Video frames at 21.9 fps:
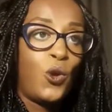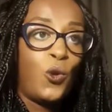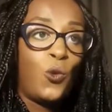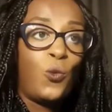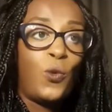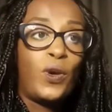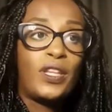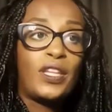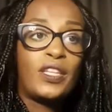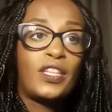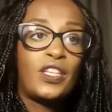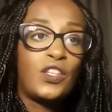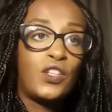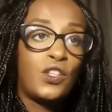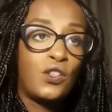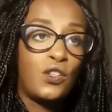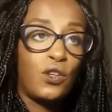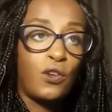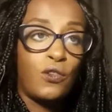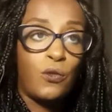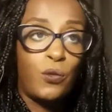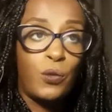whether this
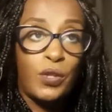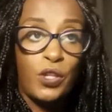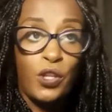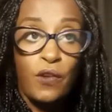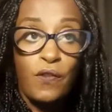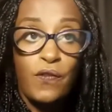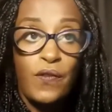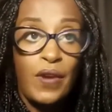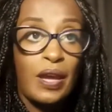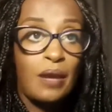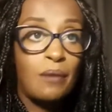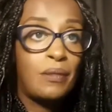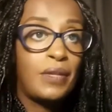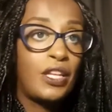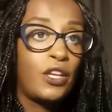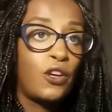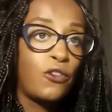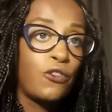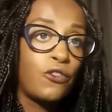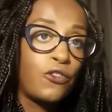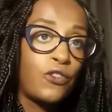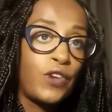is with your family
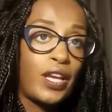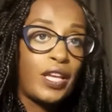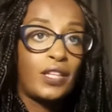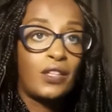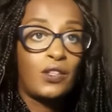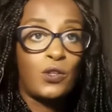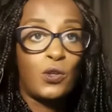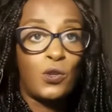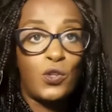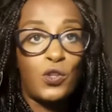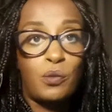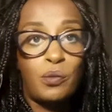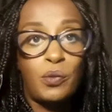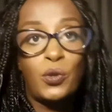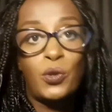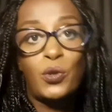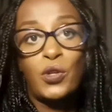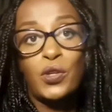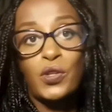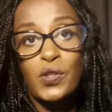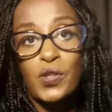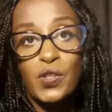or friends or
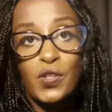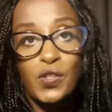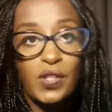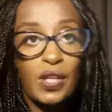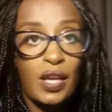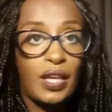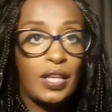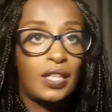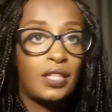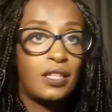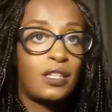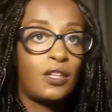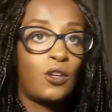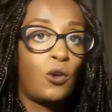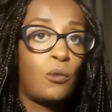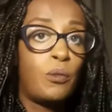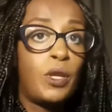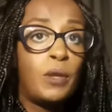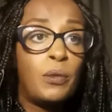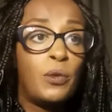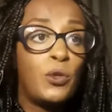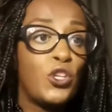sport or society or
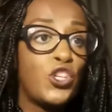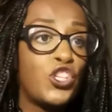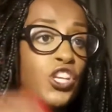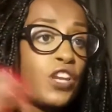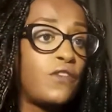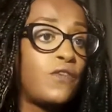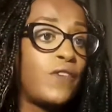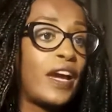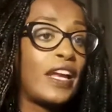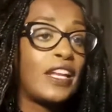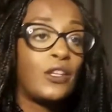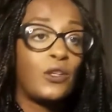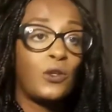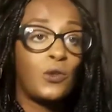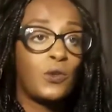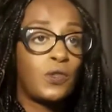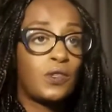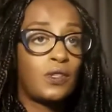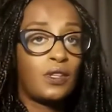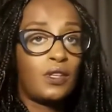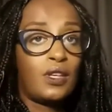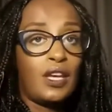people you share
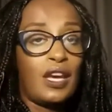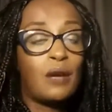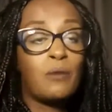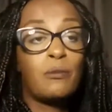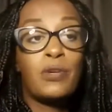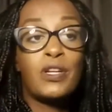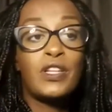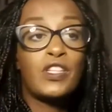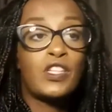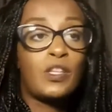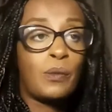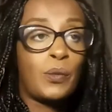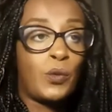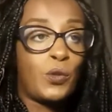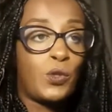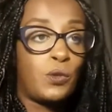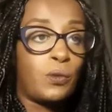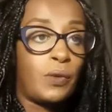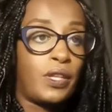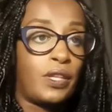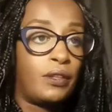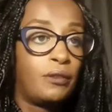values and
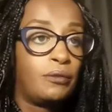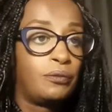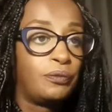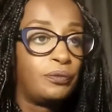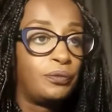principles with.